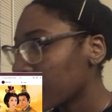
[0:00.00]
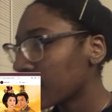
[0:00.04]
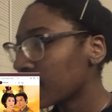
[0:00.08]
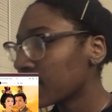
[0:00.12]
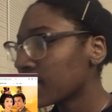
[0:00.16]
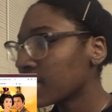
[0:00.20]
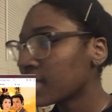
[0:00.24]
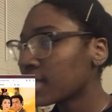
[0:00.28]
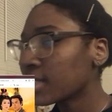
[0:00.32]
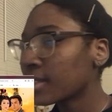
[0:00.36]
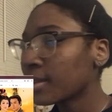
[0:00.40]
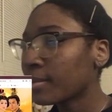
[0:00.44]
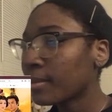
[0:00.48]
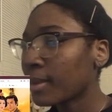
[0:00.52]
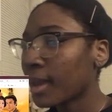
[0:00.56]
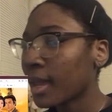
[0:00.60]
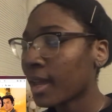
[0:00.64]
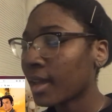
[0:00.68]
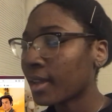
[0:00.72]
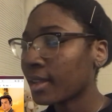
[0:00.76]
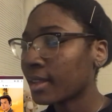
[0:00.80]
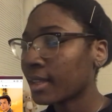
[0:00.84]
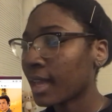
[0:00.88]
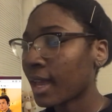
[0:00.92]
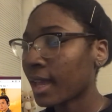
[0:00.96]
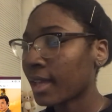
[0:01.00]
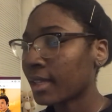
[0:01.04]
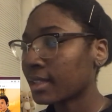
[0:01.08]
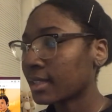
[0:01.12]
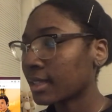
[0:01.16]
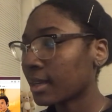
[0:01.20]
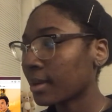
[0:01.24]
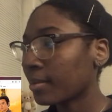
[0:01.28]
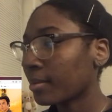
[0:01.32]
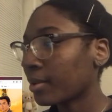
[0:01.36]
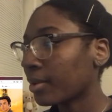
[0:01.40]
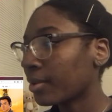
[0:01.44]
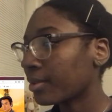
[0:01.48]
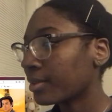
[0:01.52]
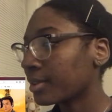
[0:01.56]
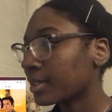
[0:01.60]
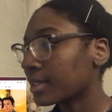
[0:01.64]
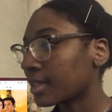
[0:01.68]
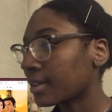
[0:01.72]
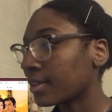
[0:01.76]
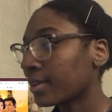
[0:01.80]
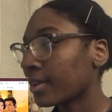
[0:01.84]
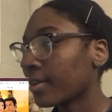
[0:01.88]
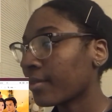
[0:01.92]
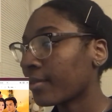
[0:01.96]
This is the man that Sam Ho is
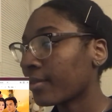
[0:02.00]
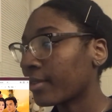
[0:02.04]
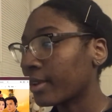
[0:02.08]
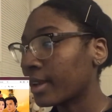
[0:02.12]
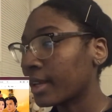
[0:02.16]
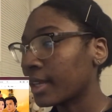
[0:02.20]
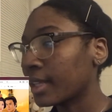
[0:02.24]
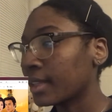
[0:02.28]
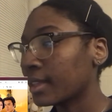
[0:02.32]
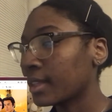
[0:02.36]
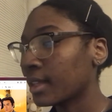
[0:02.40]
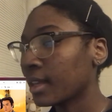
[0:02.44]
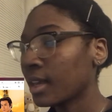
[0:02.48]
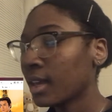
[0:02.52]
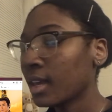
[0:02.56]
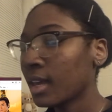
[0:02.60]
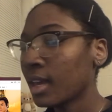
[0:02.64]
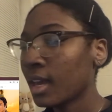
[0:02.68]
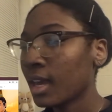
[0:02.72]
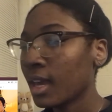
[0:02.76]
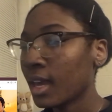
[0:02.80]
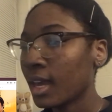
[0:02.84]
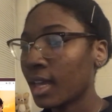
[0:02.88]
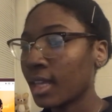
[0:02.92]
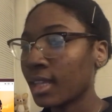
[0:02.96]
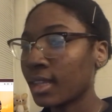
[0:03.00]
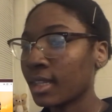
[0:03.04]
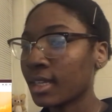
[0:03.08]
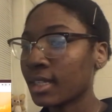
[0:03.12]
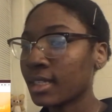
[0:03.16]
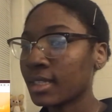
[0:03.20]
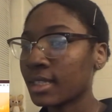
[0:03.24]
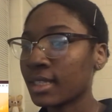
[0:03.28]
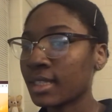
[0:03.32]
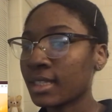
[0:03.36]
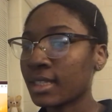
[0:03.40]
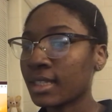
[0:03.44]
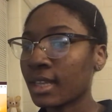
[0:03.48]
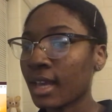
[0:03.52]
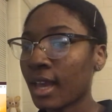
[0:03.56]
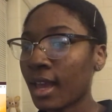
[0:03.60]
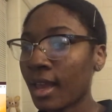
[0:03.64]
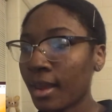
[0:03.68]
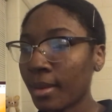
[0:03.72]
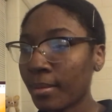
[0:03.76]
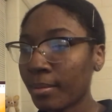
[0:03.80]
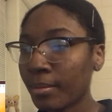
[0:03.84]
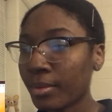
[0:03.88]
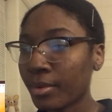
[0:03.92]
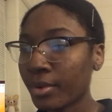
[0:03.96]
in love with, and this is the
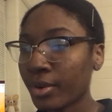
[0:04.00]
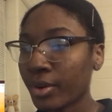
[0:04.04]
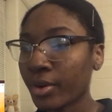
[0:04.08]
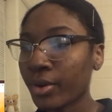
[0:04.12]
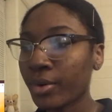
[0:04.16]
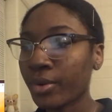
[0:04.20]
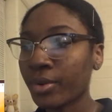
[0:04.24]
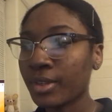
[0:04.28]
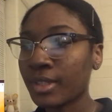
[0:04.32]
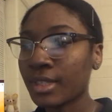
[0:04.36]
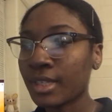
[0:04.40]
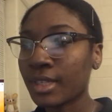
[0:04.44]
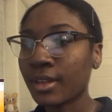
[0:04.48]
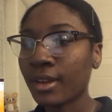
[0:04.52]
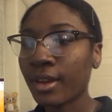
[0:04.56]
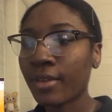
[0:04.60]
emperor who's in